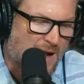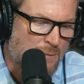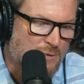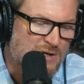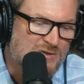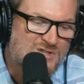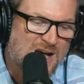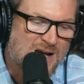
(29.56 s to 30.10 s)
I
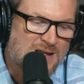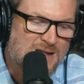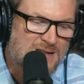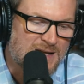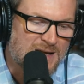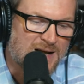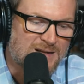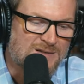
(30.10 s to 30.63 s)
will tell you
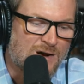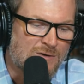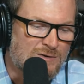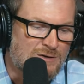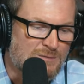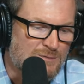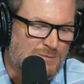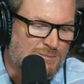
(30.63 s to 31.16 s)
that I talked
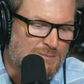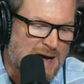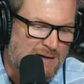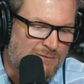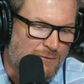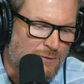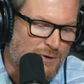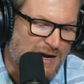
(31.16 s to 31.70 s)
to my
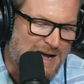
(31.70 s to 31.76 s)
four